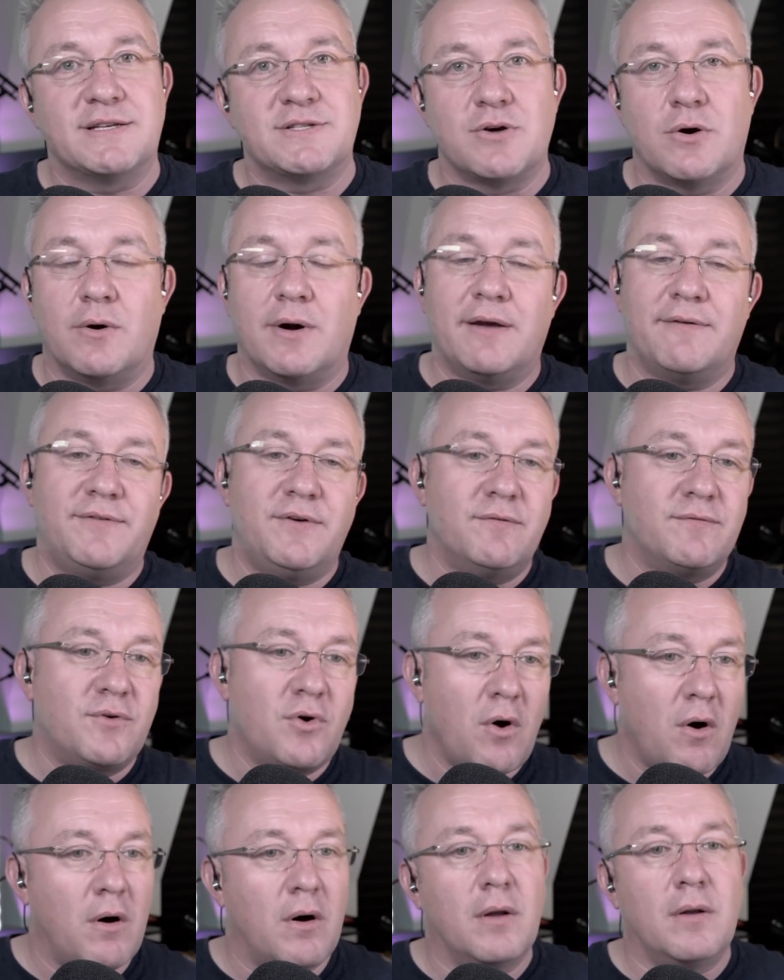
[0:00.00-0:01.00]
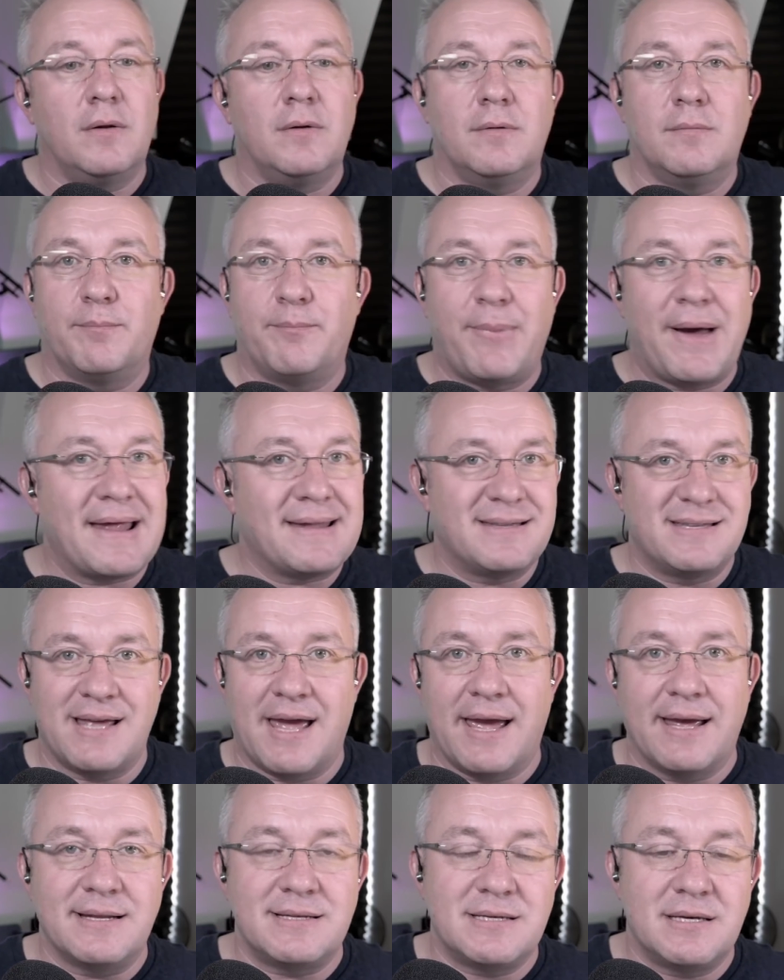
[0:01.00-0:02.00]
So if you've got bad
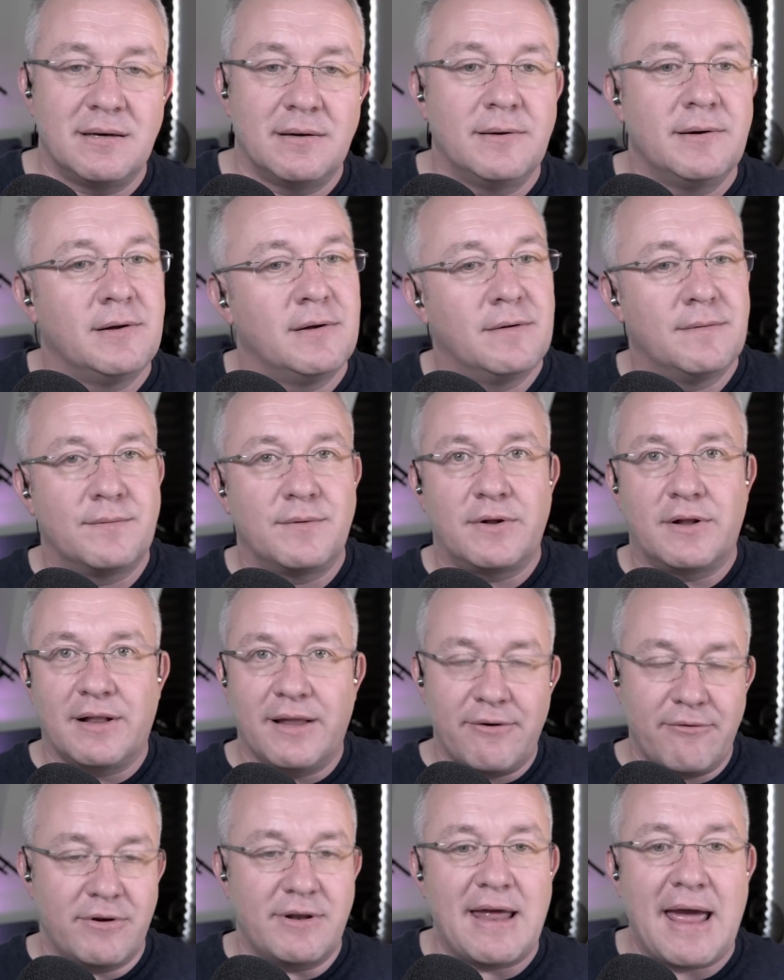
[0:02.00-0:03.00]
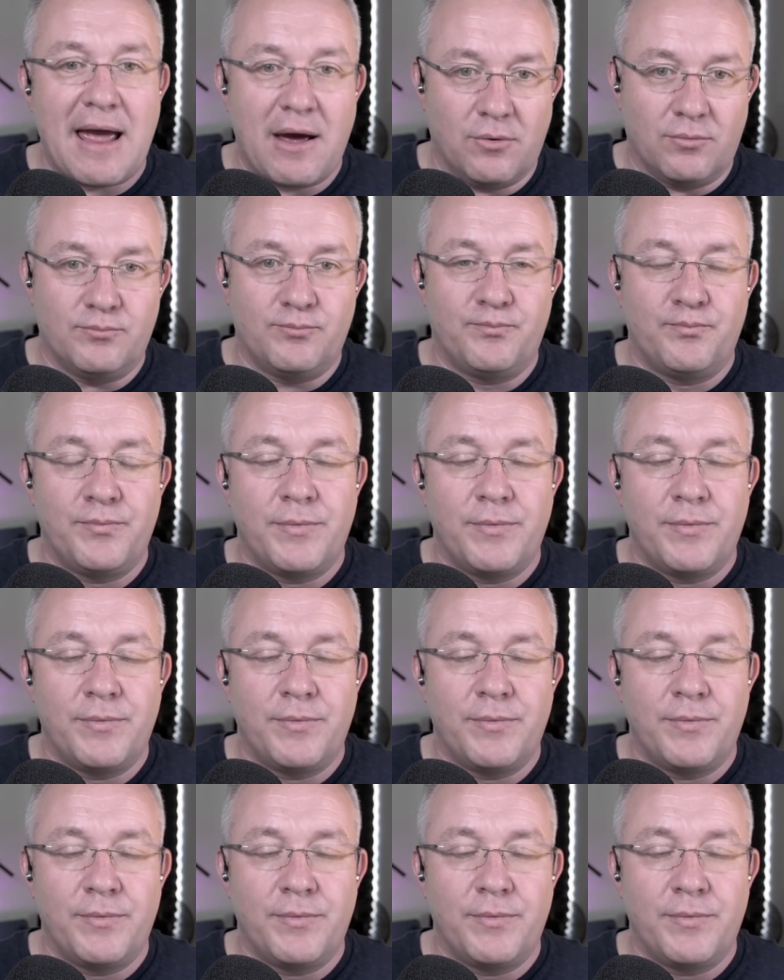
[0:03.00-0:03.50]
debt, clear it down.